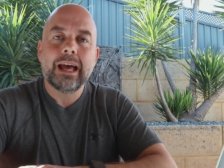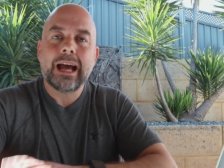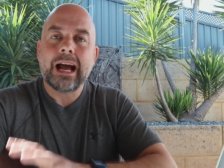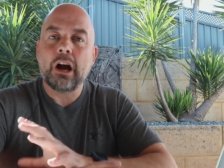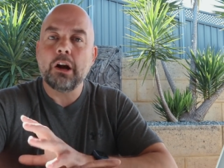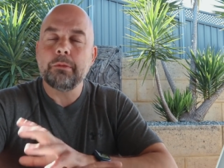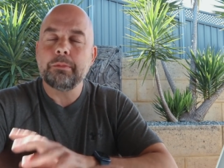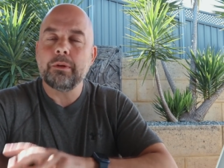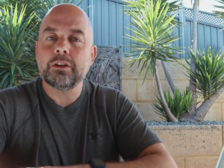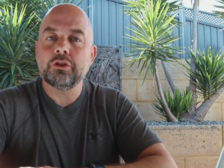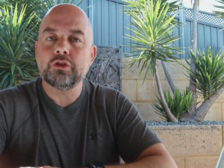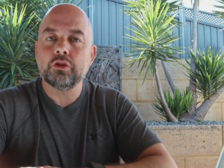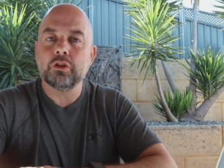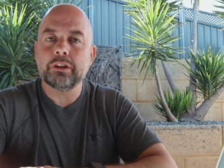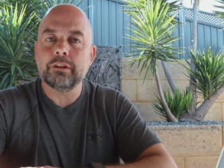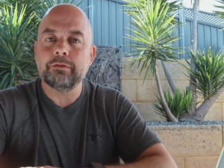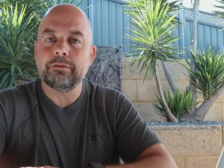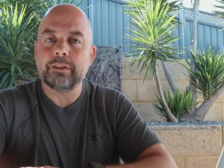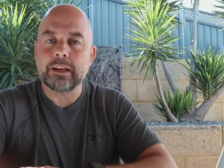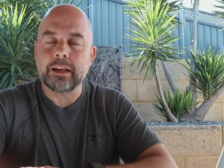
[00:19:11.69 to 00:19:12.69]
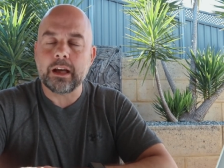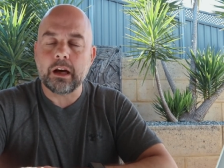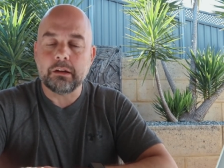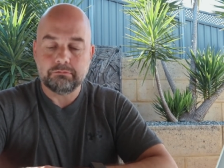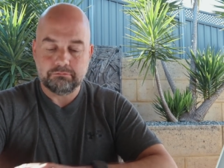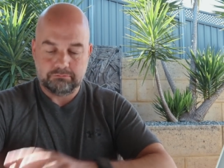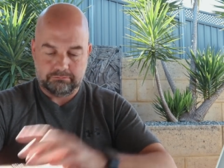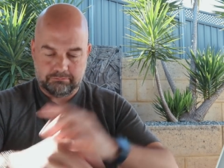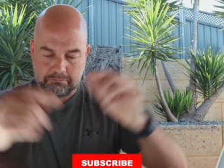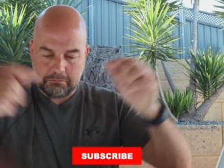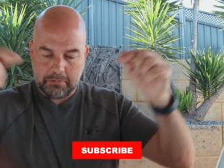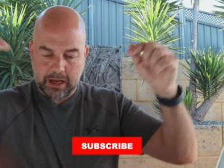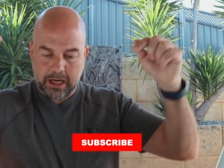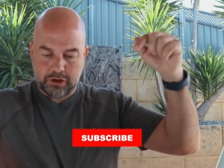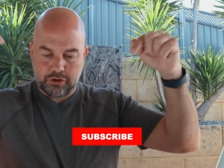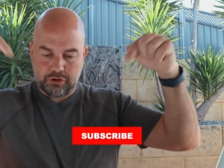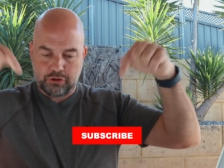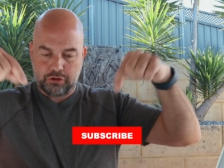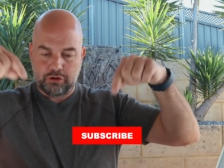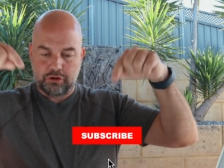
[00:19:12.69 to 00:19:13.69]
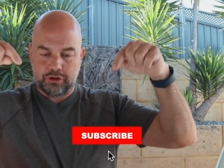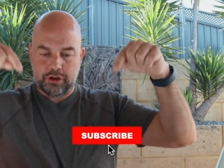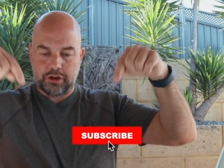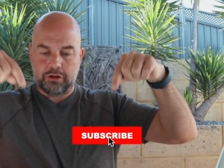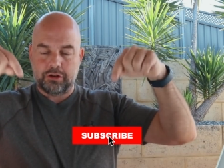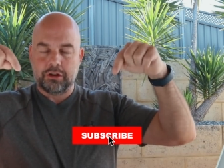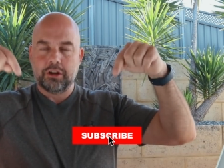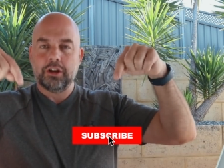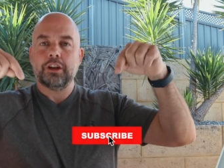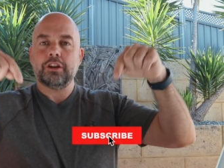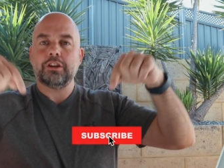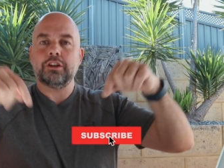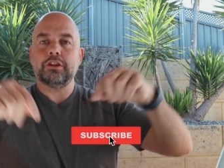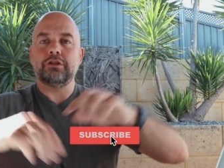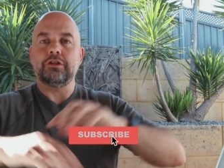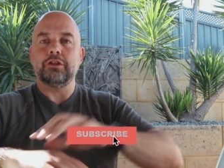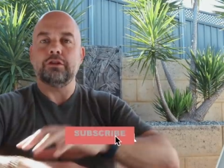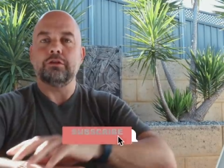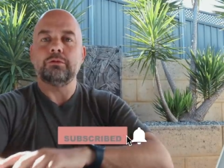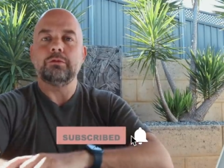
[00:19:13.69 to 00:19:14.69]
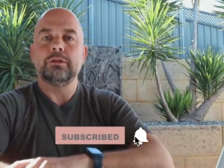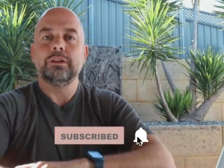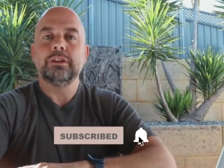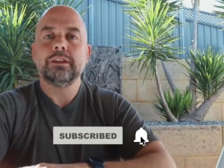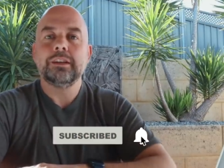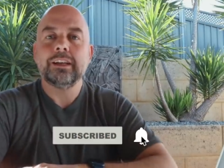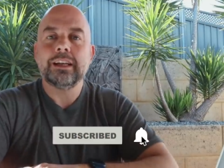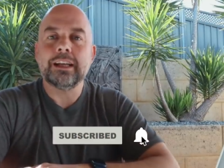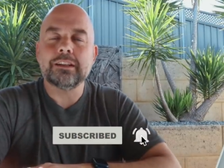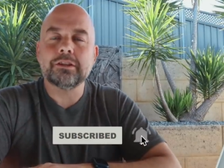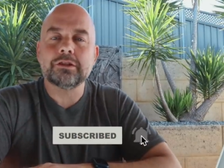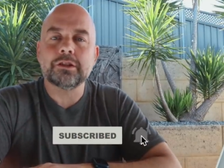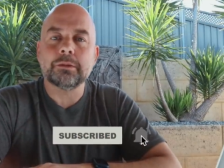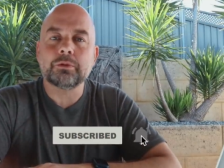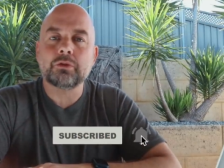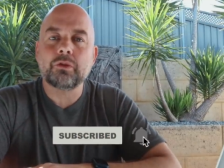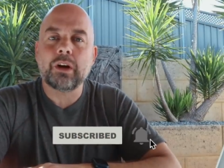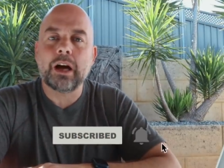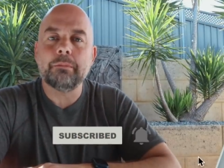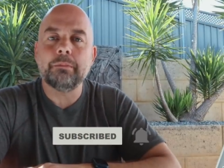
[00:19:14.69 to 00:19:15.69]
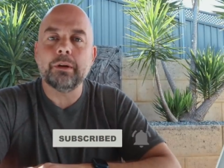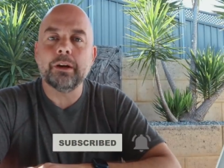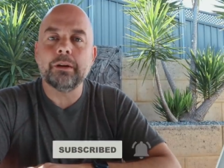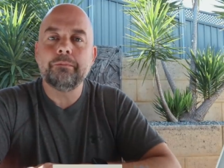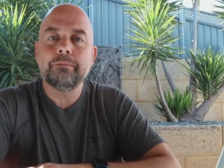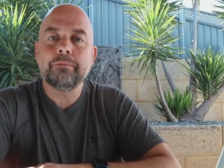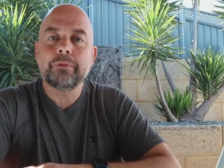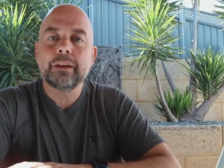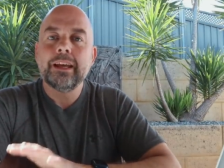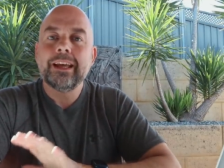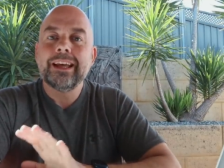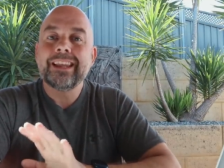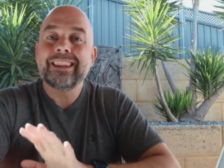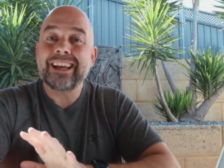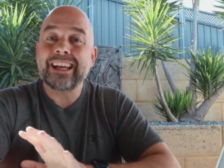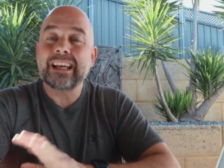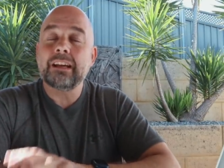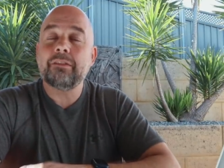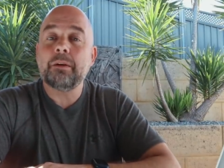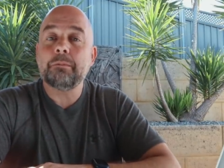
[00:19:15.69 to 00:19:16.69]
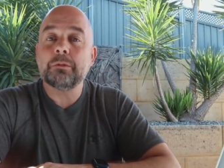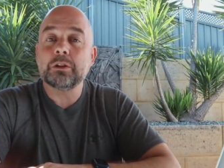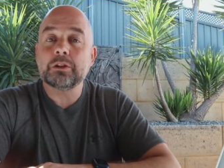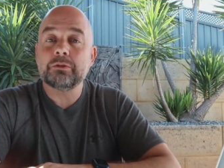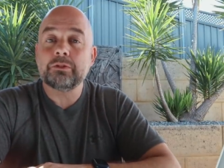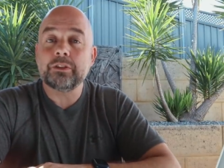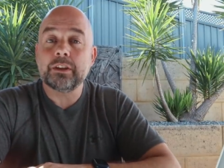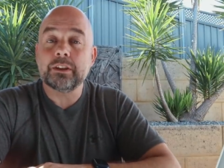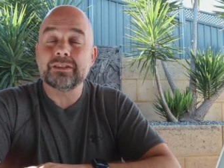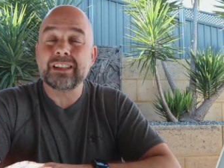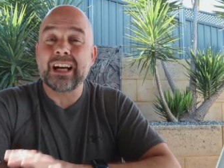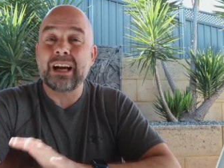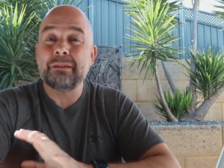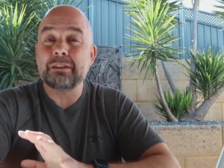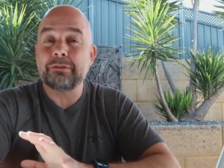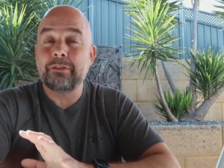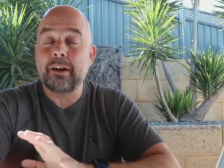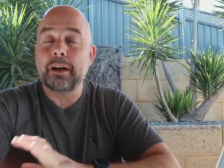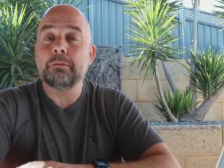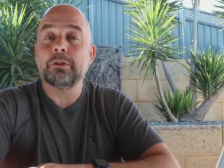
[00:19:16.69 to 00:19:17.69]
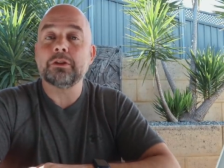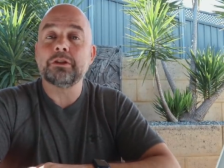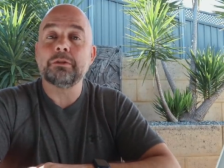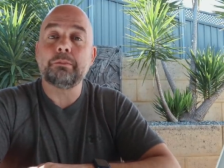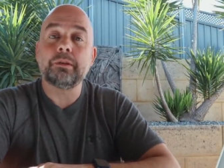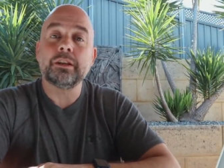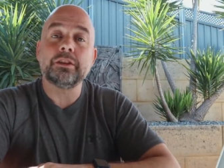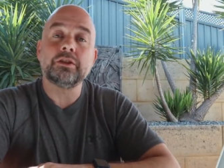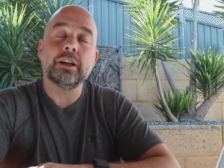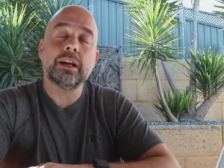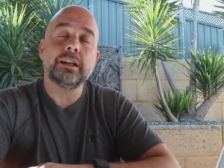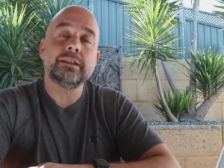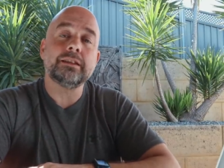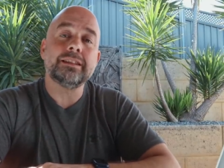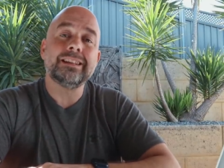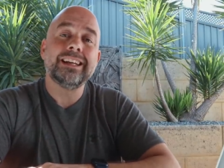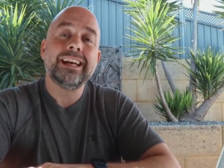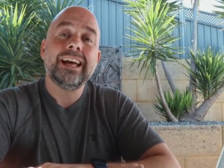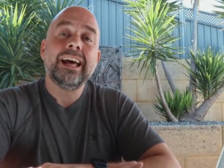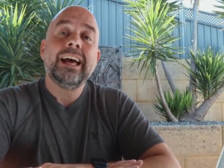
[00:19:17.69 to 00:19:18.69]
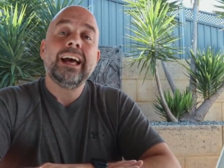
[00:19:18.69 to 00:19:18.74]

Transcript: I hope you enjoyed the video. Make sure you, you do hit the subscribe button. Thank you very much for your time. It's very much appreciated.